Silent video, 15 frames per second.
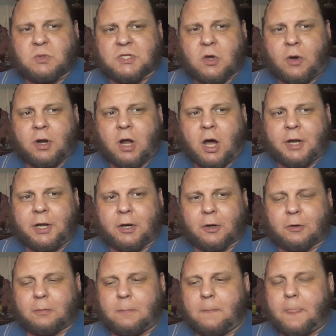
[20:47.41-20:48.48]
What's going on
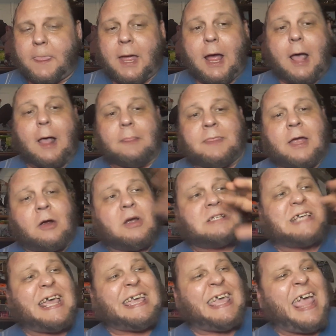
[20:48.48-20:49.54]
here? There is
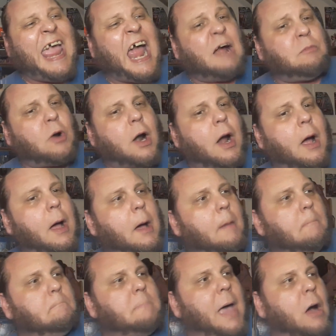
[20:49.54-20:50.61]
a camera
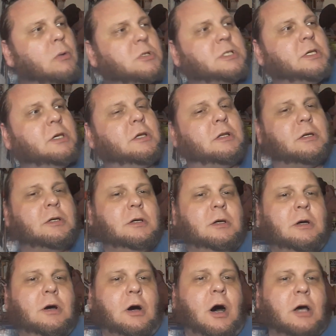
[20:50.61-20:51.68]
mounted
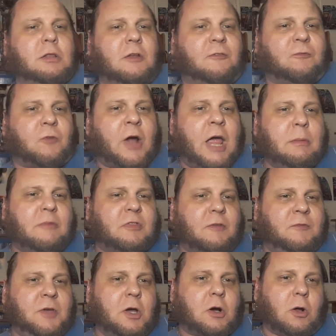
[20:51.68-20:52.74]
on the frame of the
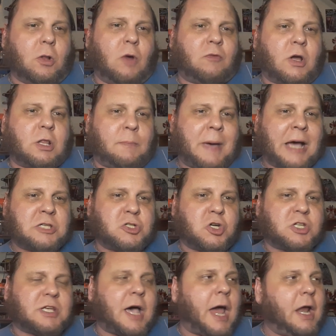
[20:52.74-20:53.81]
vehicle over on the passenger
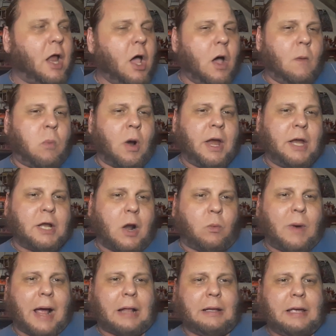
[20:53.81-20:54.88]
side, pointing
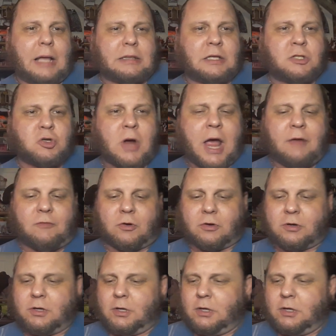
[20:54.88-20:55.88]
directly at the driver.